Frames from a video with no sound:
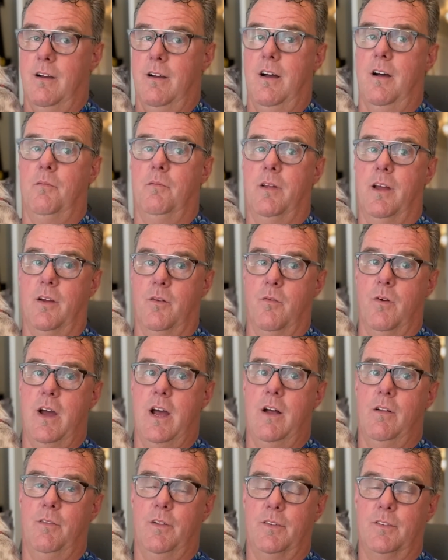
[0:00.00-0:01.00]
I'm like,
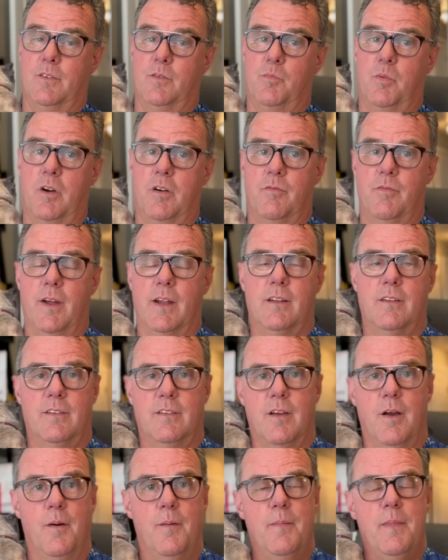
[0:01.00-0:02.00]
wow, this is perfect.
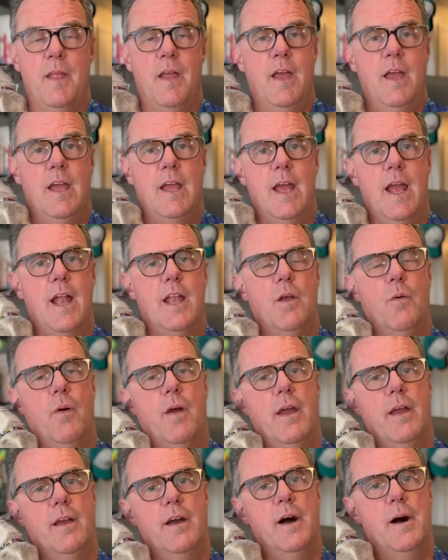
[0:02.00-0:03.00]
So
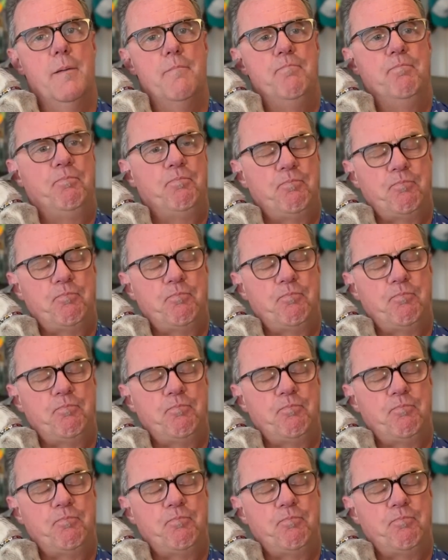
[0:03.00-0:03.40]
anyway, a